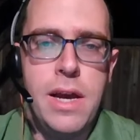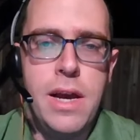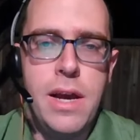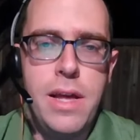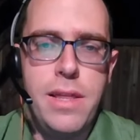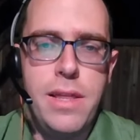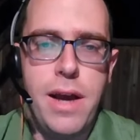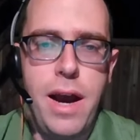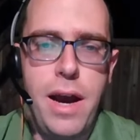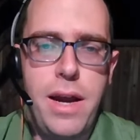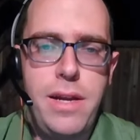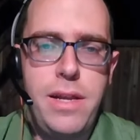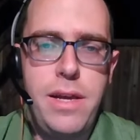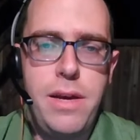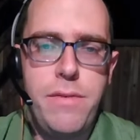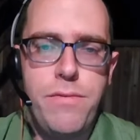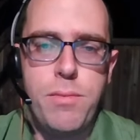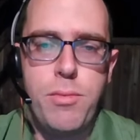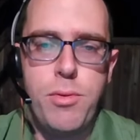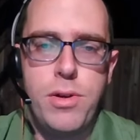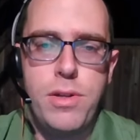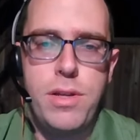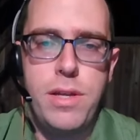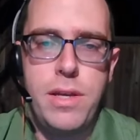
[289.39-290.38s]
The IDF
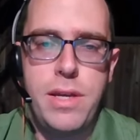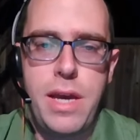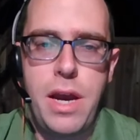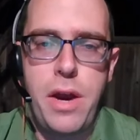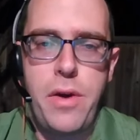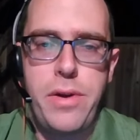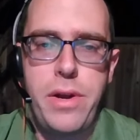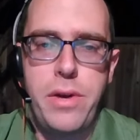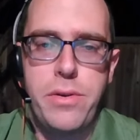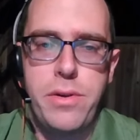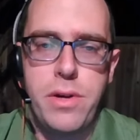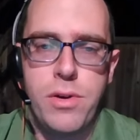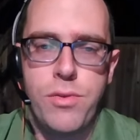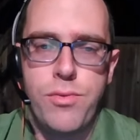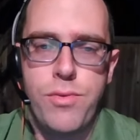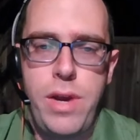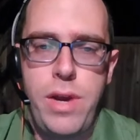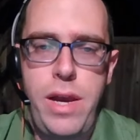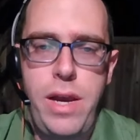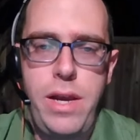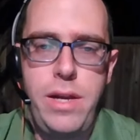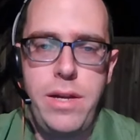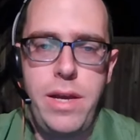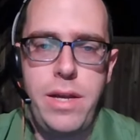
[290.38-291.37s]
reportedly carried out a
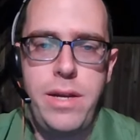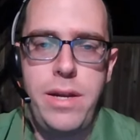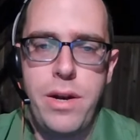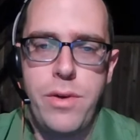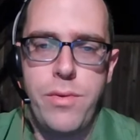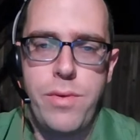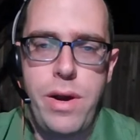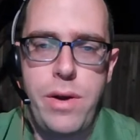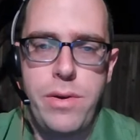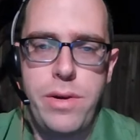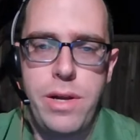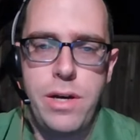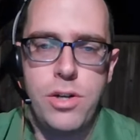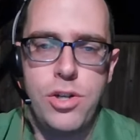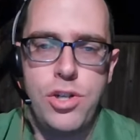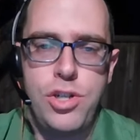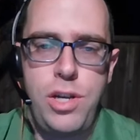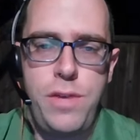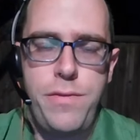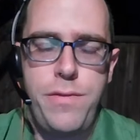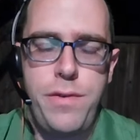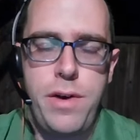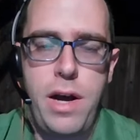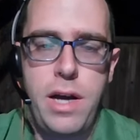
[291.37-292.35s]
raid in and around Al
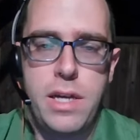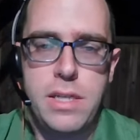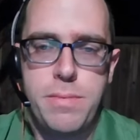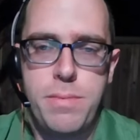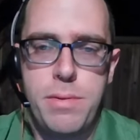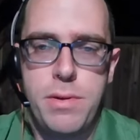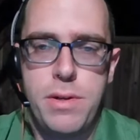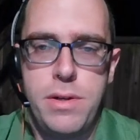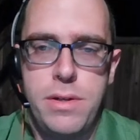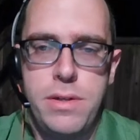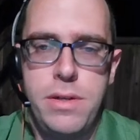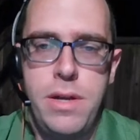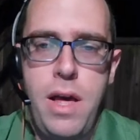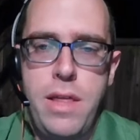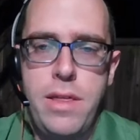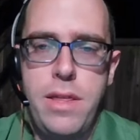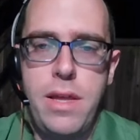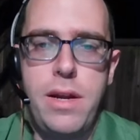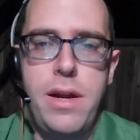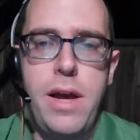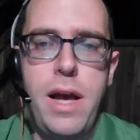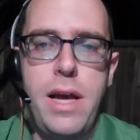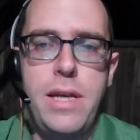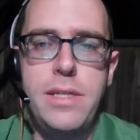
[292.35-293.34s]
Shifa Hospital that
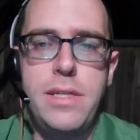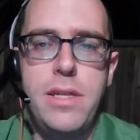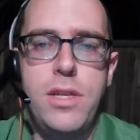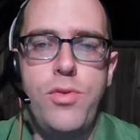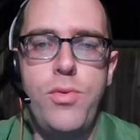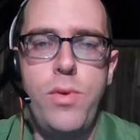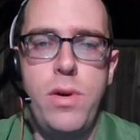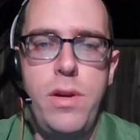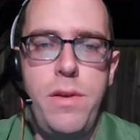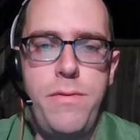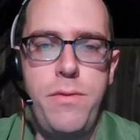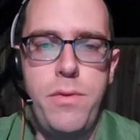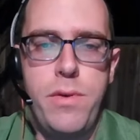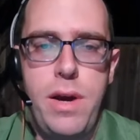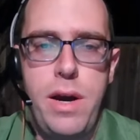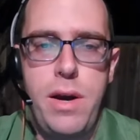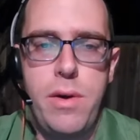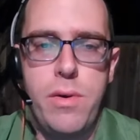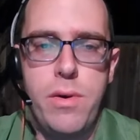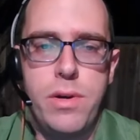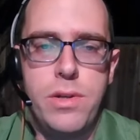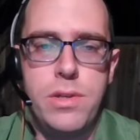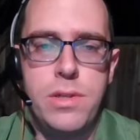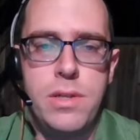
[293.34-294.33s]
lasted 24
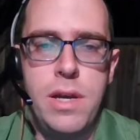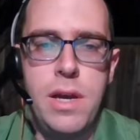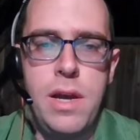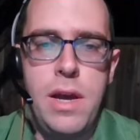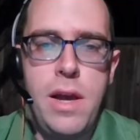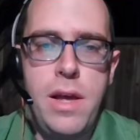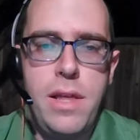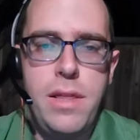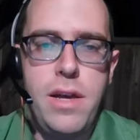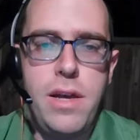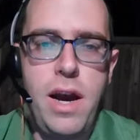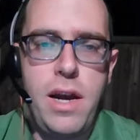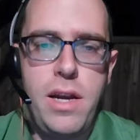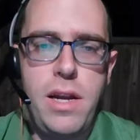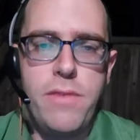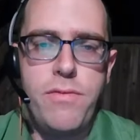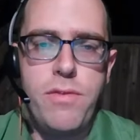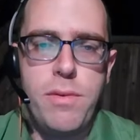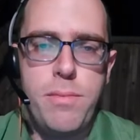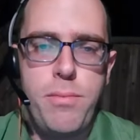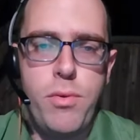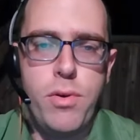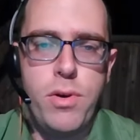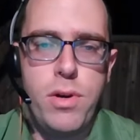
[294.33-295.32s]
hours. The IDF
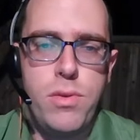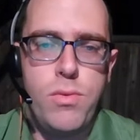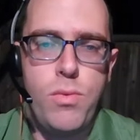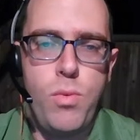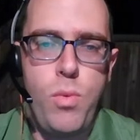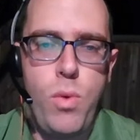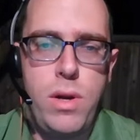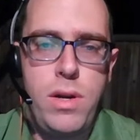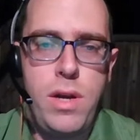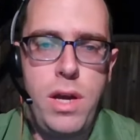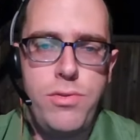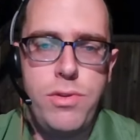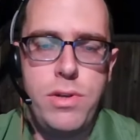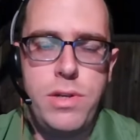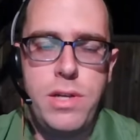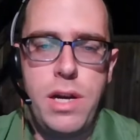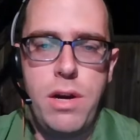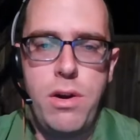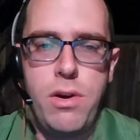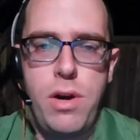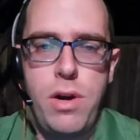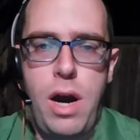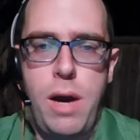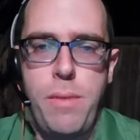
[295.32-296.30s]
reported 100
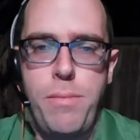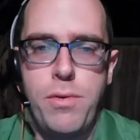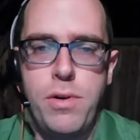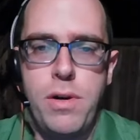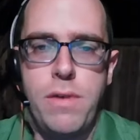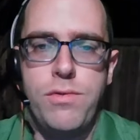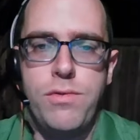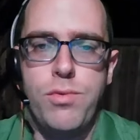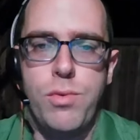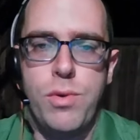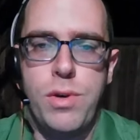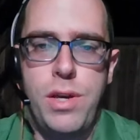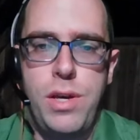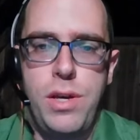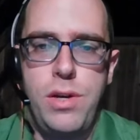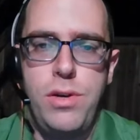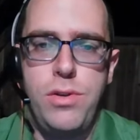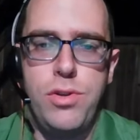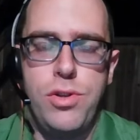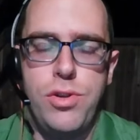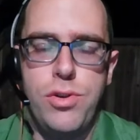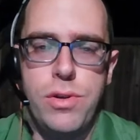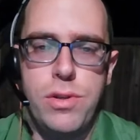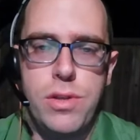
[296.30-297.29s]
terror operatives were
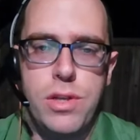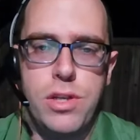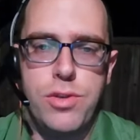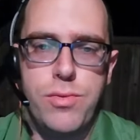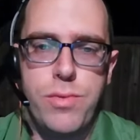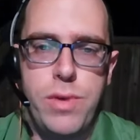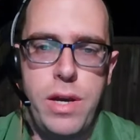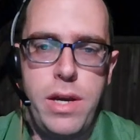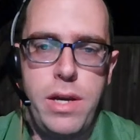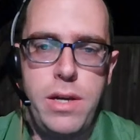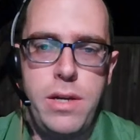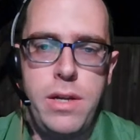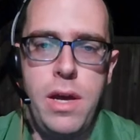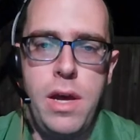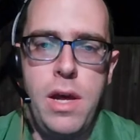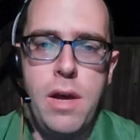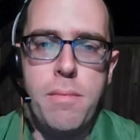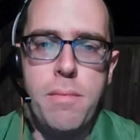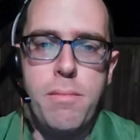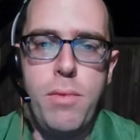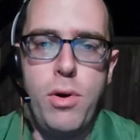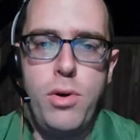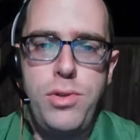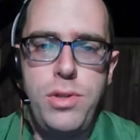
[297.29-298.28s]
killed during this raid,
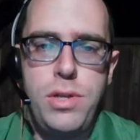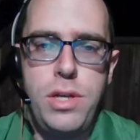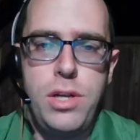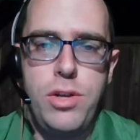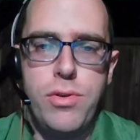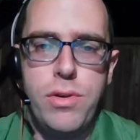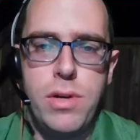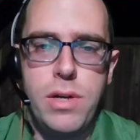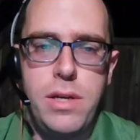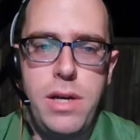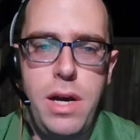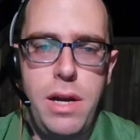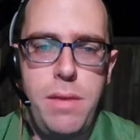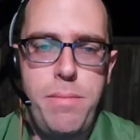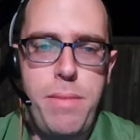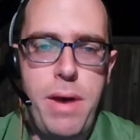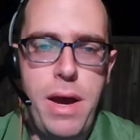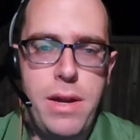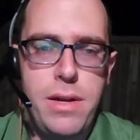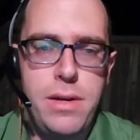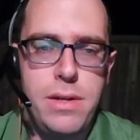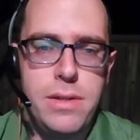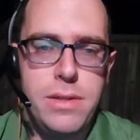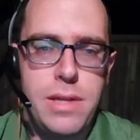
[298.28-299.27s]
mostly during gun
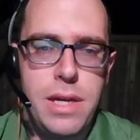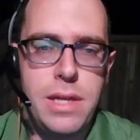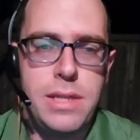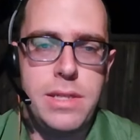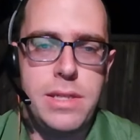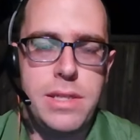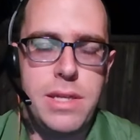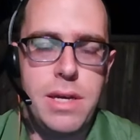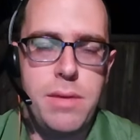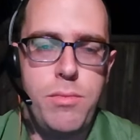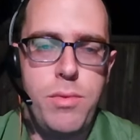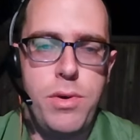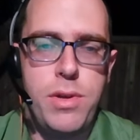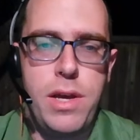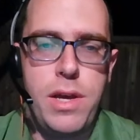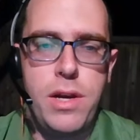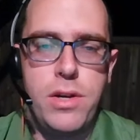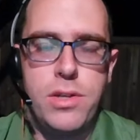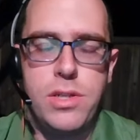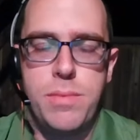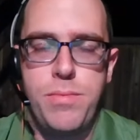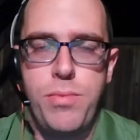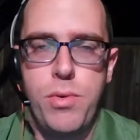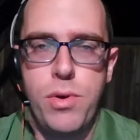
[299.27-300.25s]
battles and some with air
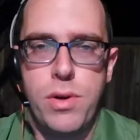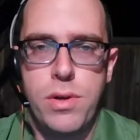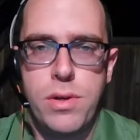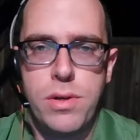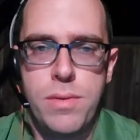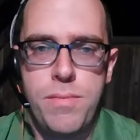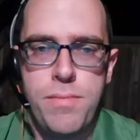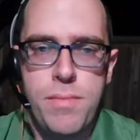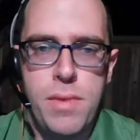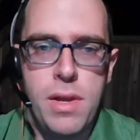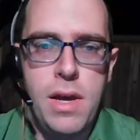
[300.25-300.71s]
support.